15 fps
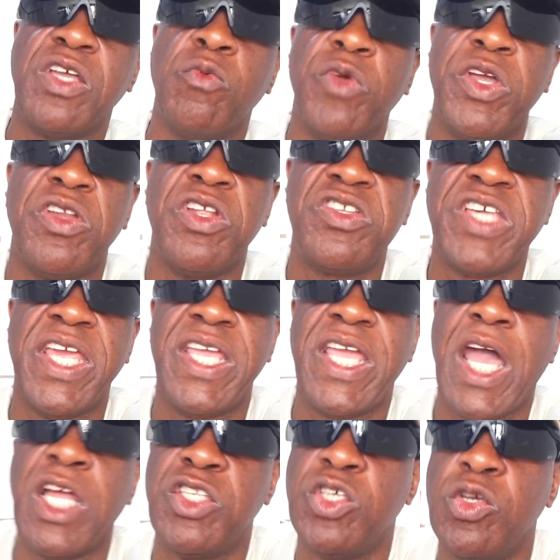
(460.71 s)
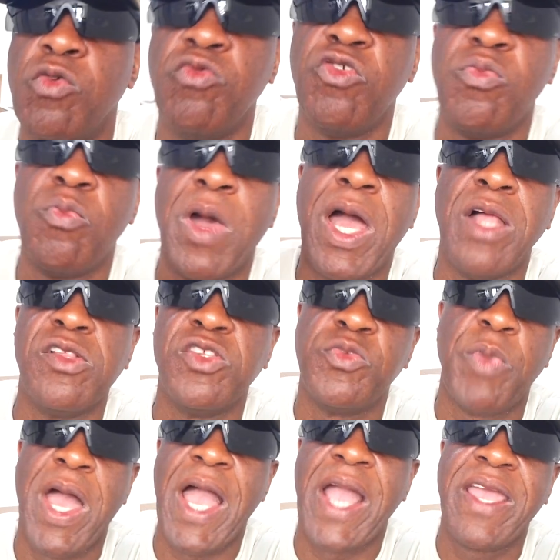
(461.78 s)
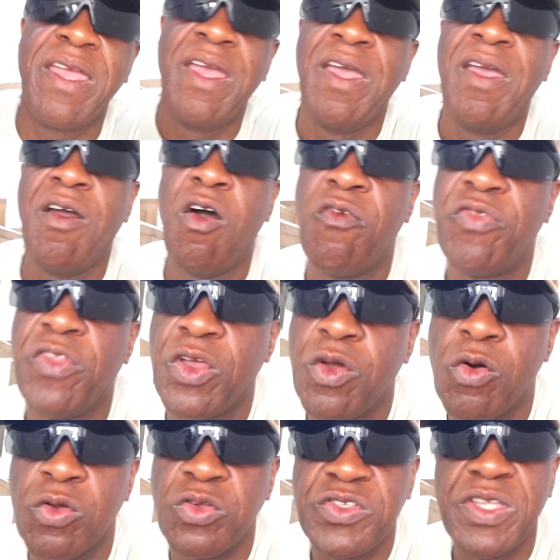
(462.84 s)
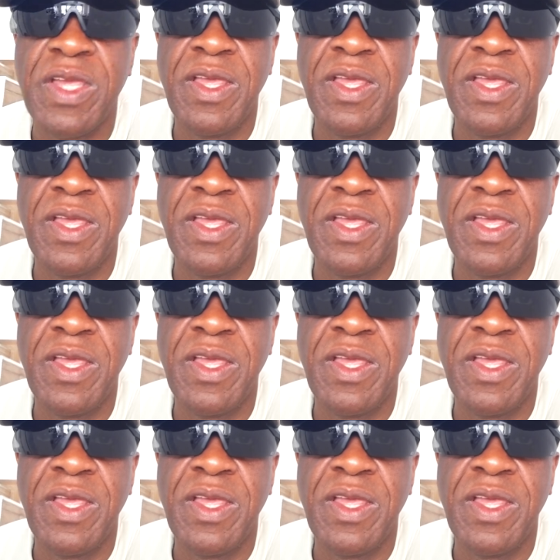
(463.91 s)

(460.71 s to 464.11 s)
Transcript: and we're going to take our 200 miles back off the coast.